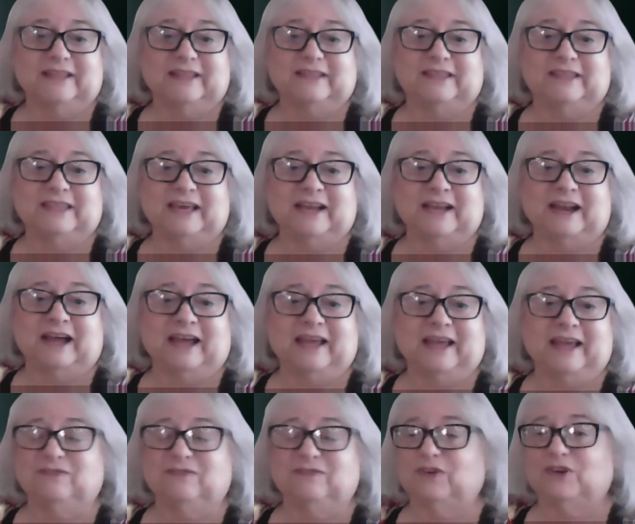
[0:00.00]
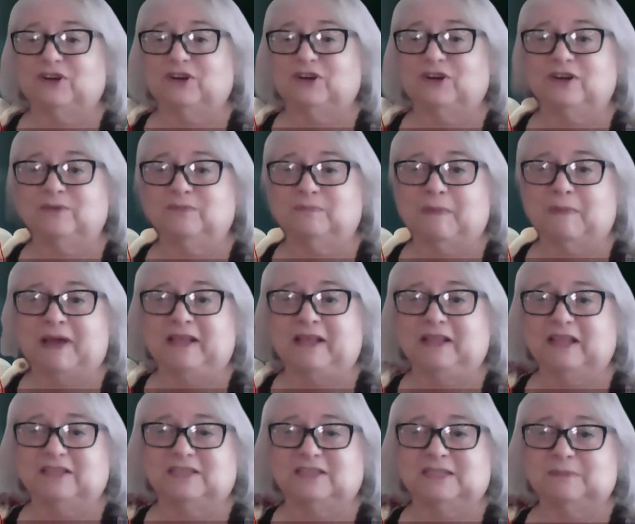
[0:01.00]
that I have heard.
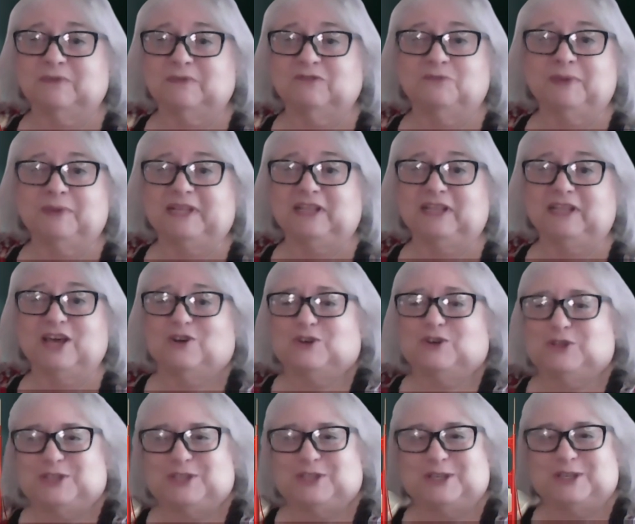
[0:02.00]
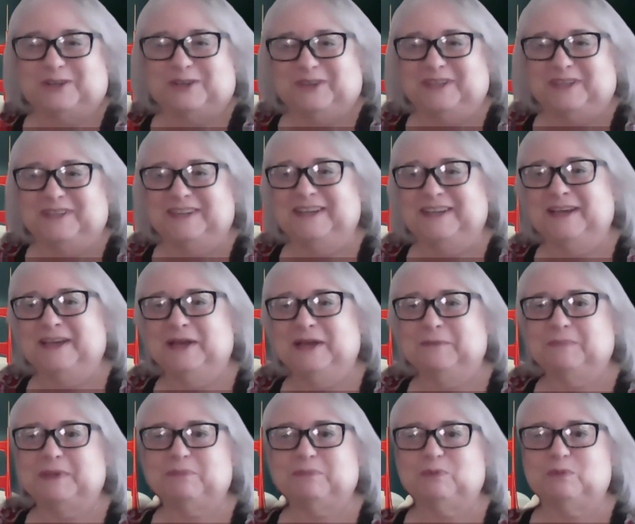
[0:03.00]
My some of my letters are in.
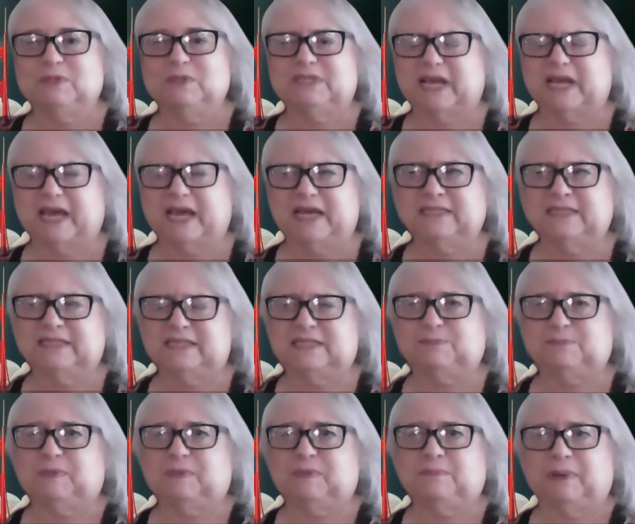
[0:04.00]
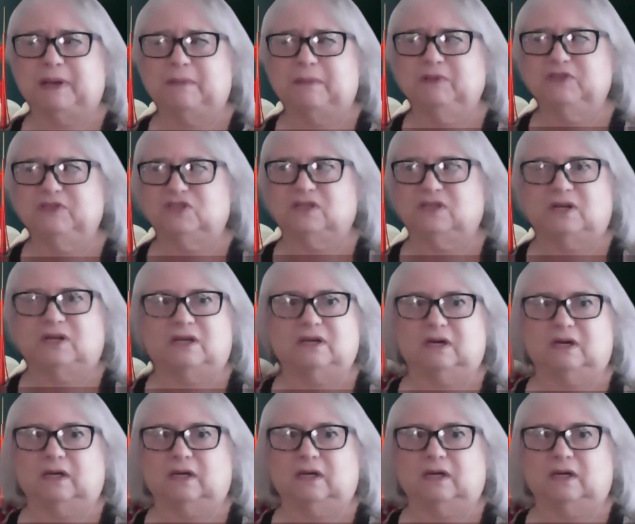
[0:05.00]
People will say, hasn't this been published? And I'll go, I